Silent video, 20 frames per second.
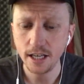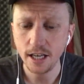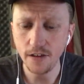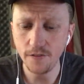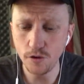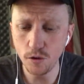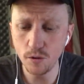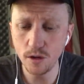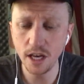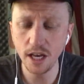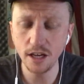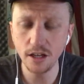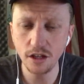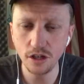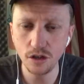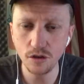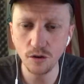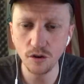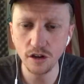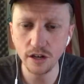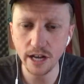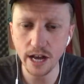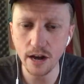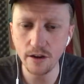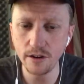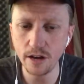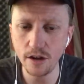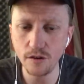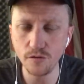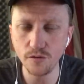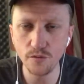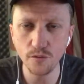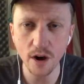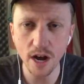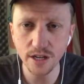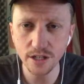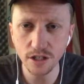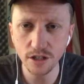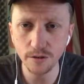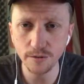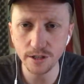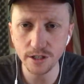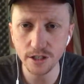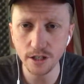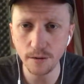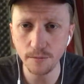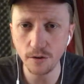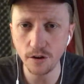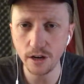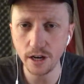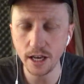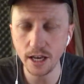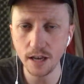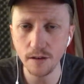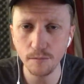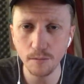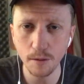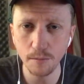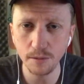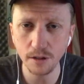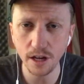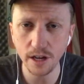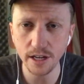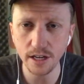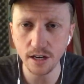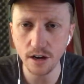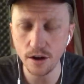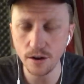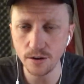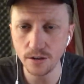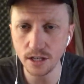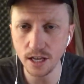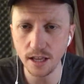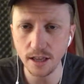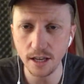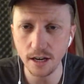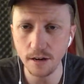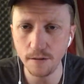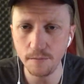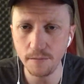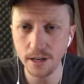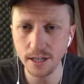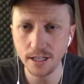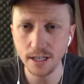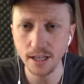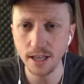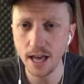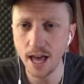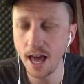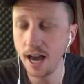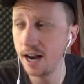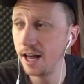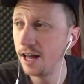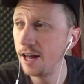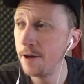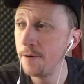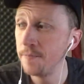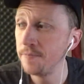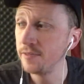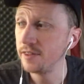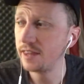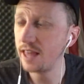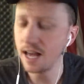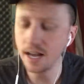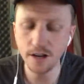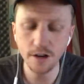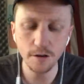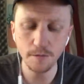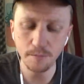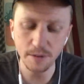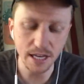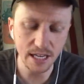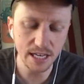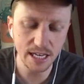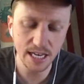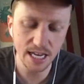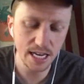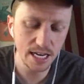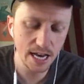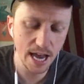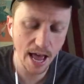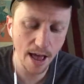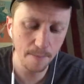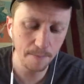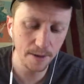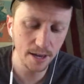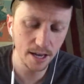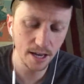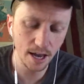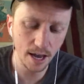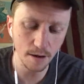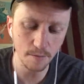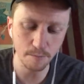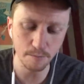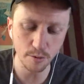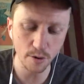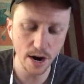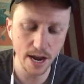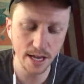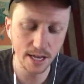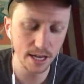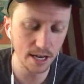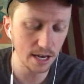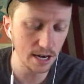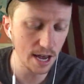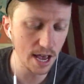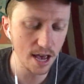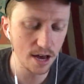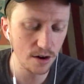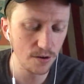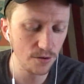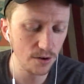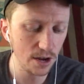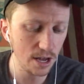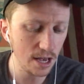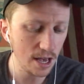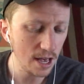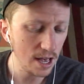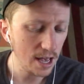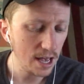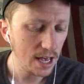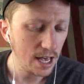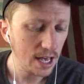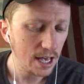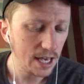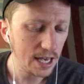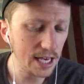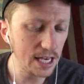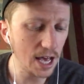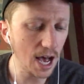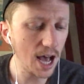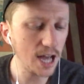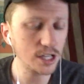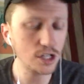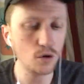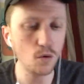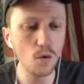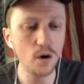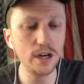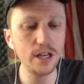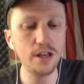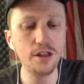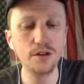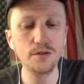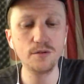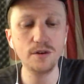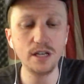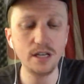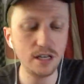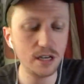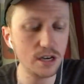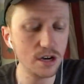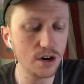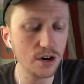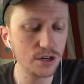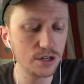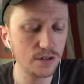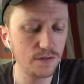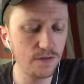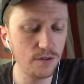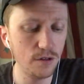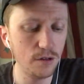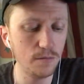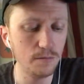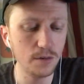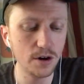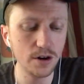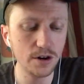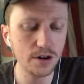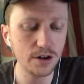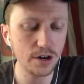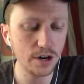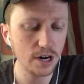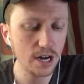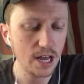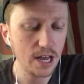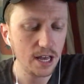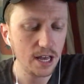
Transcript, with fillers: if you kick the door down and wrestle with someone and give them a bloody nose and then admit to that, that could be kidnapping and breaking and entry. He got 23 years for the murder